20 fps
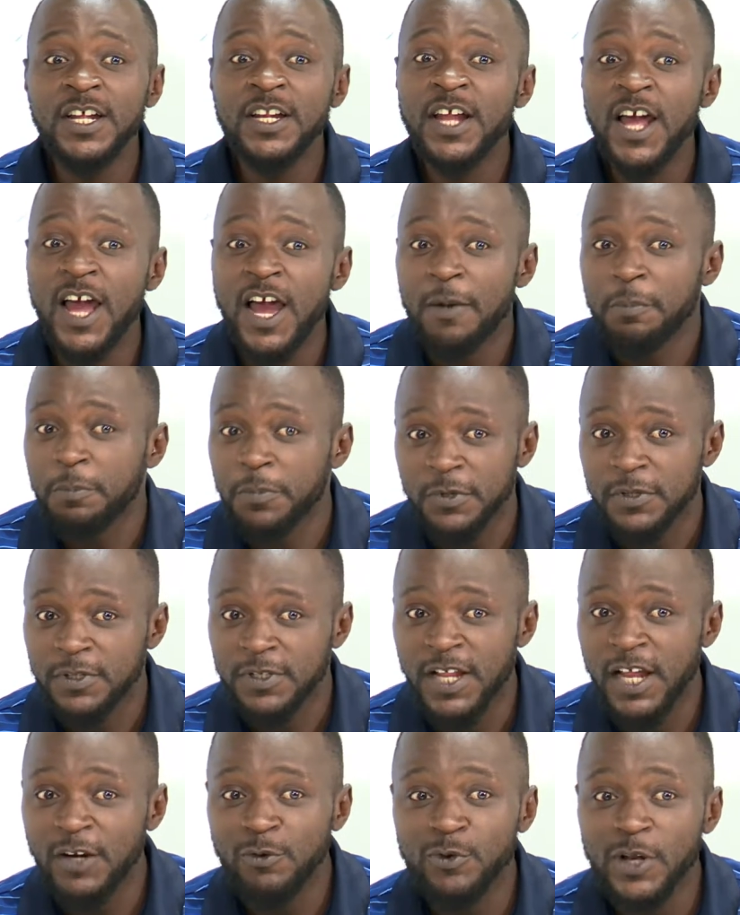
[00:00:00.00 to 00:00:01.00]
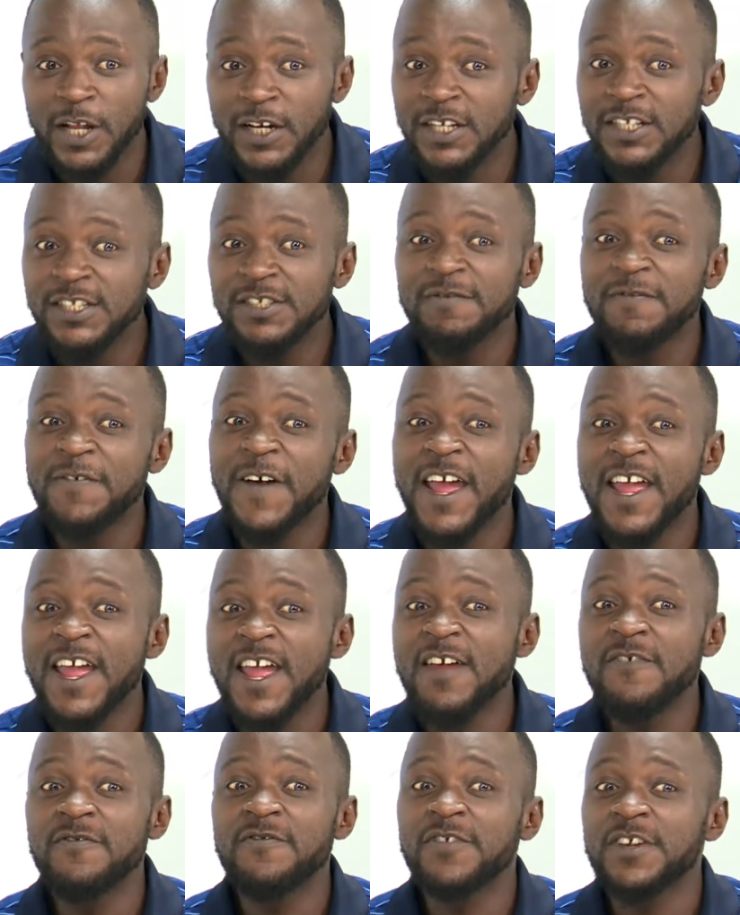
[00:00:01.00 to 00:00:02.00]
app that could identify
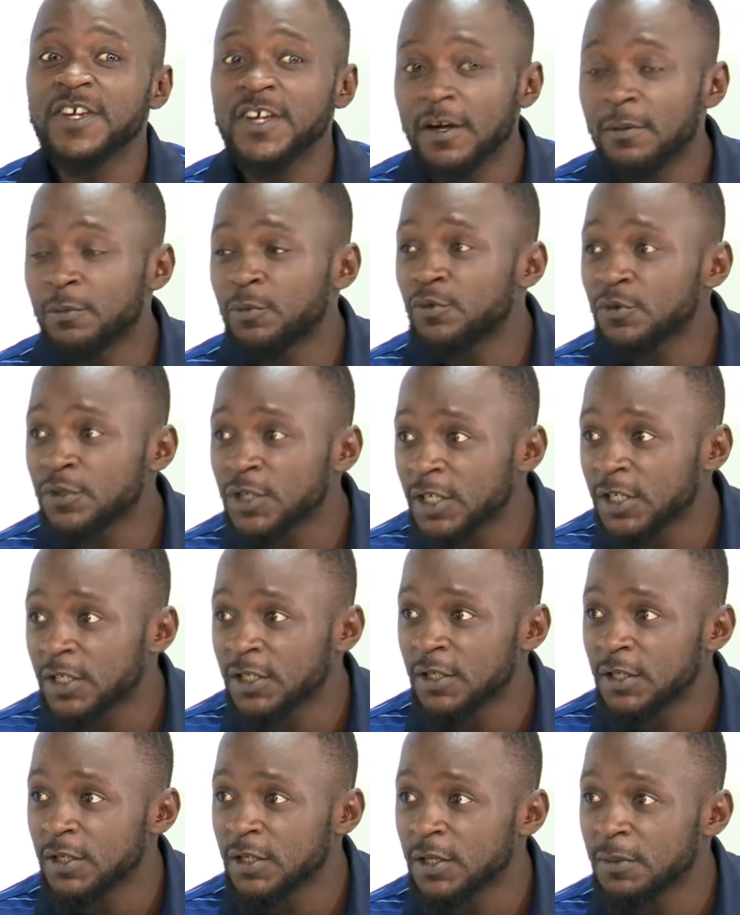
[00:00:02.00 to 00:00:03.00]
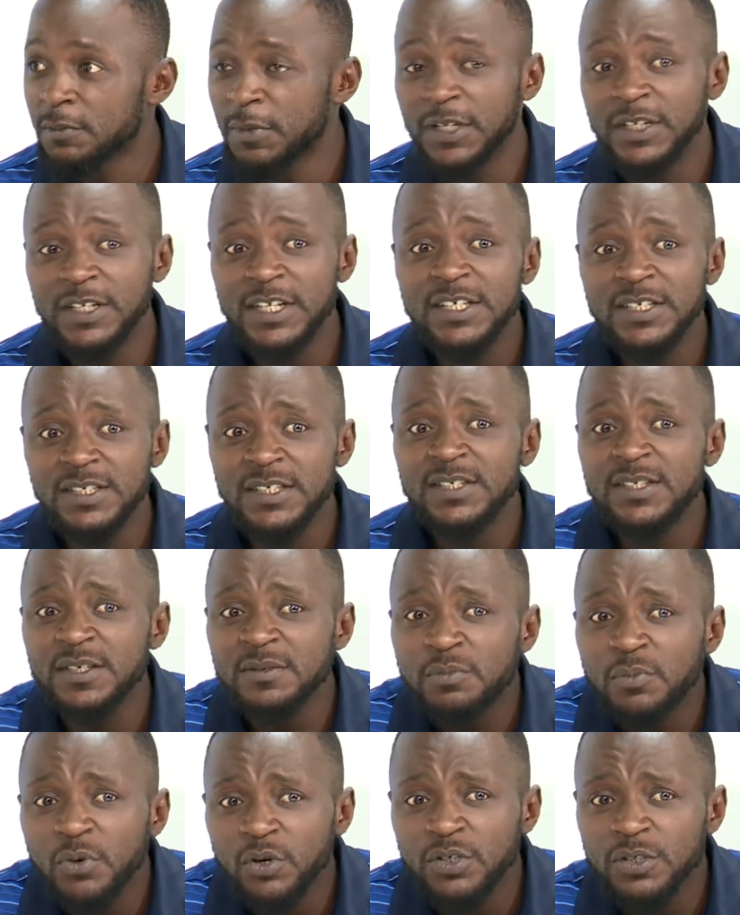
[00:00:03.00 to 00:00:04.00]
every Cameroonian. But this is a
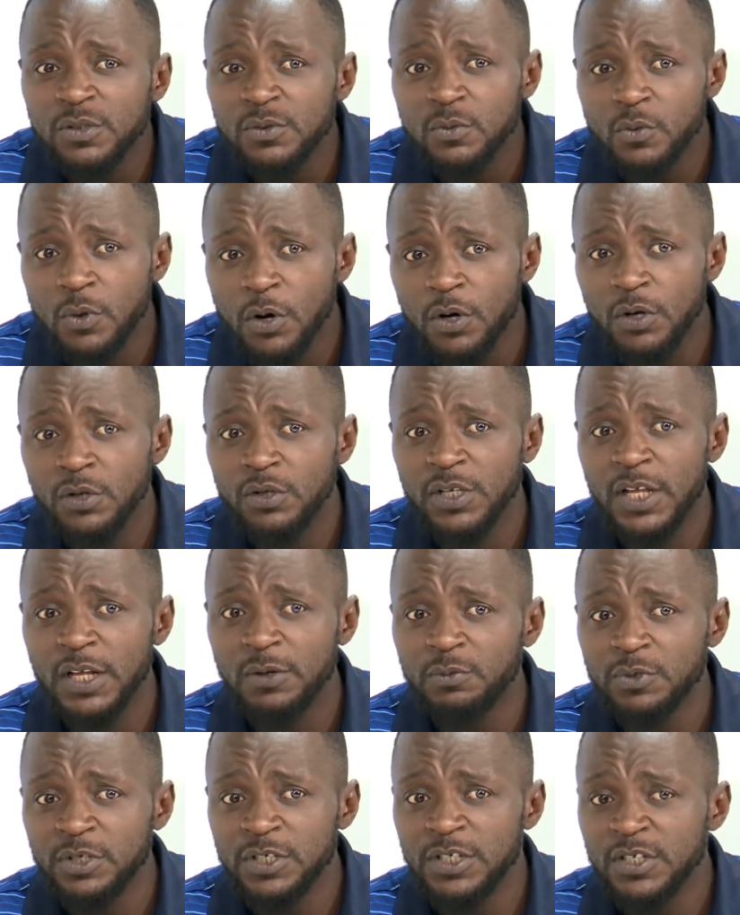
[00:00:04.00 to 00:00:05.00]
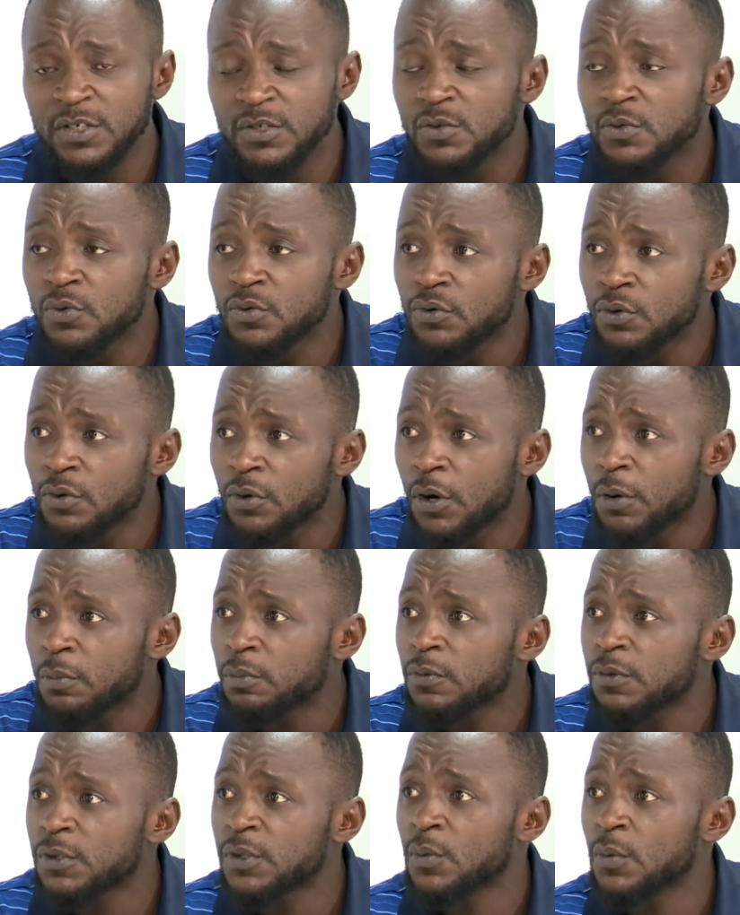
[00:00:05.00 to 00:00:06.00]
modern world that we need to grow up
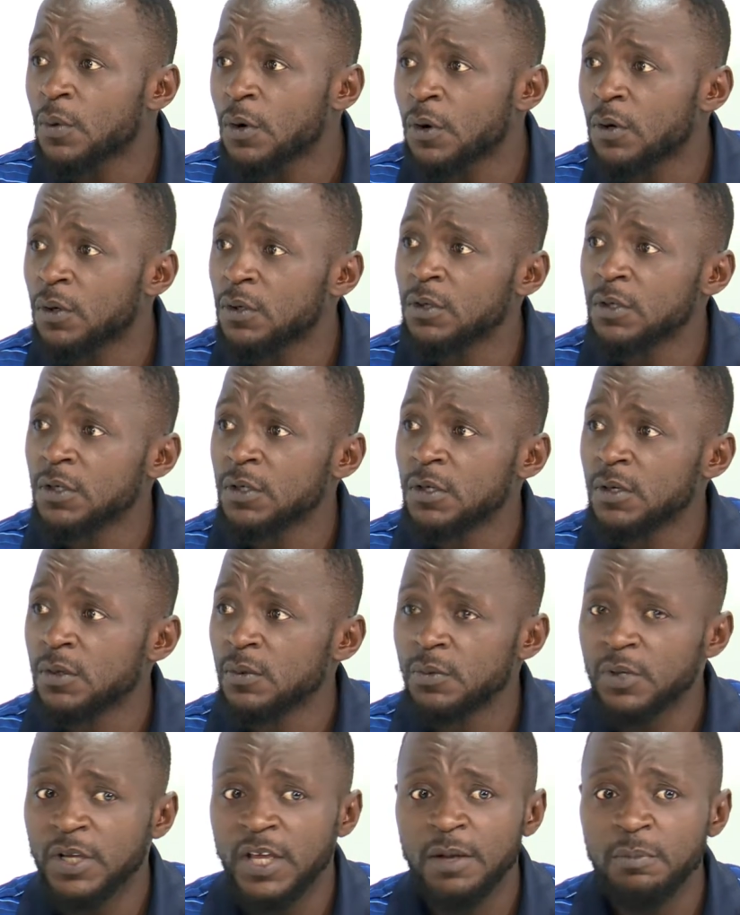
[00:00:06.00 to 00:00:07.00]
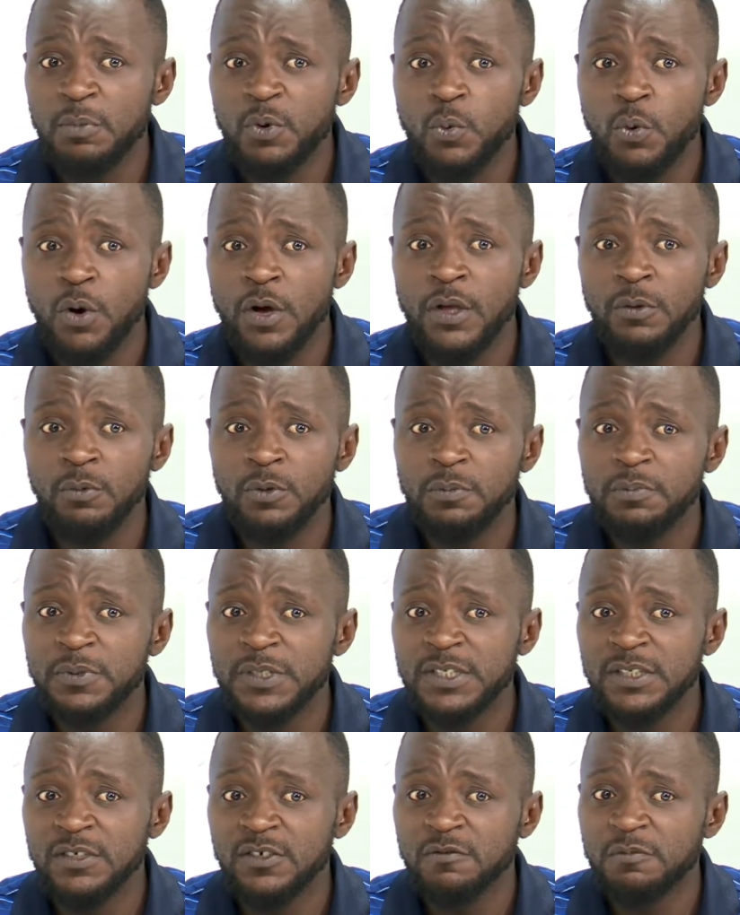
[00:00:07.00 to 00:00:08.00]
with the world. We can't be working with
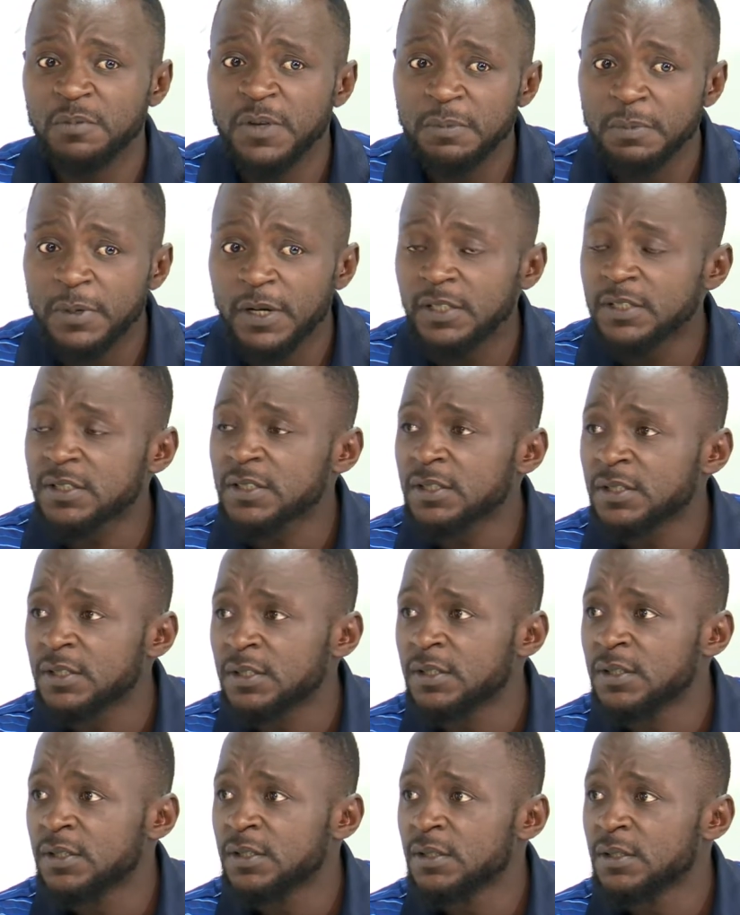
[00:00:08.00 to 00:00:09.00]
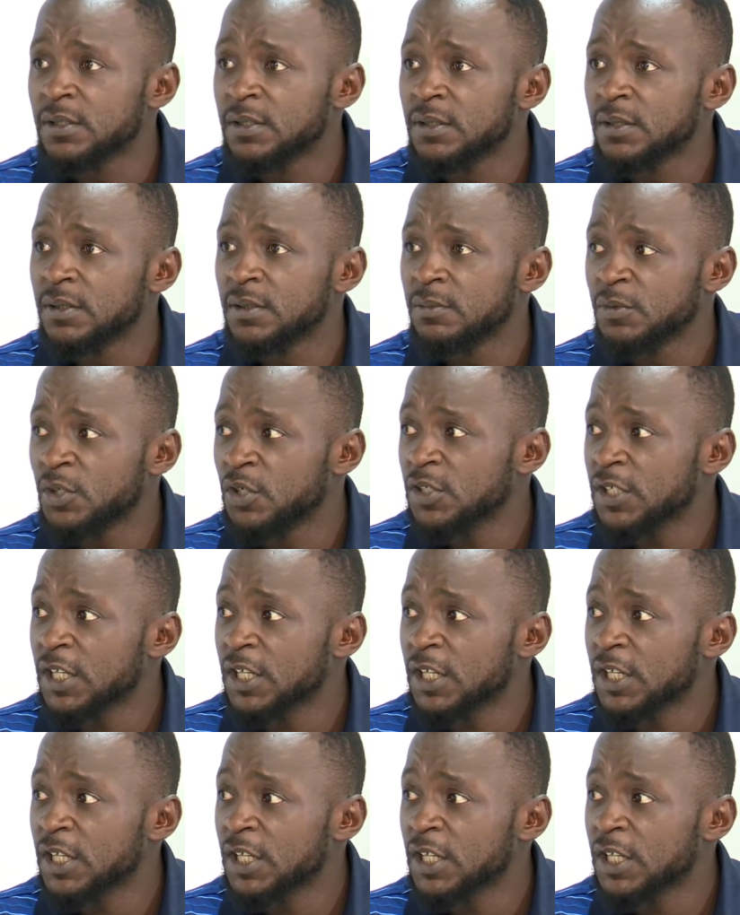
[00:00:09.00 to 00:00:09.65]
pieces of papers. Because at the